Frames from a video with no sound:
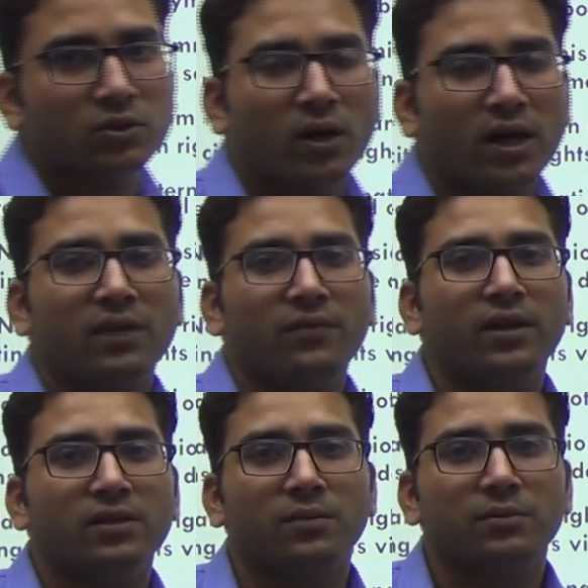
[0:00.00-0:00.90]
What are the
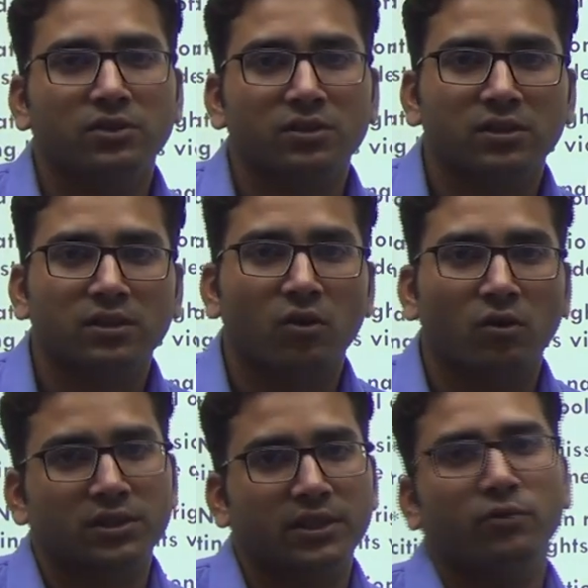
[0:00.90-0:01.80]
various commissions
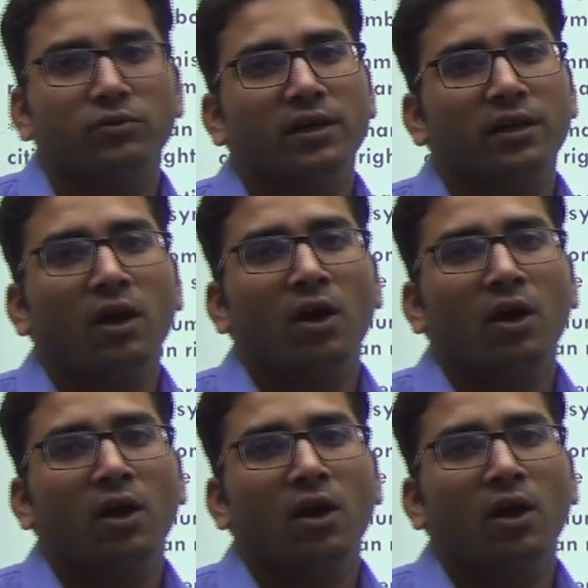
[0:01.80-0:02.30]
constituted